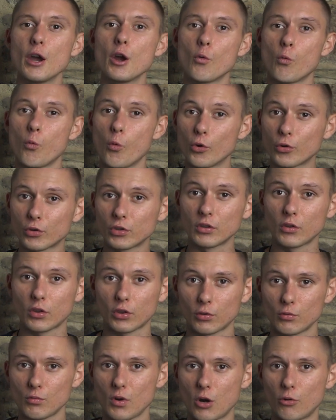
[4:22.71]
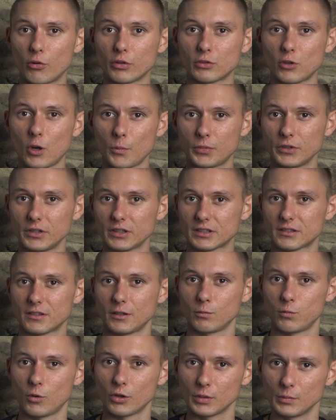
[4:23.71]
working through our topics that
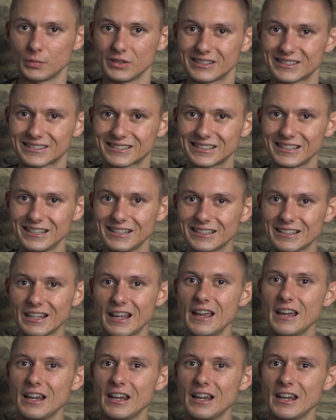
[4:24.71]
want to be seen.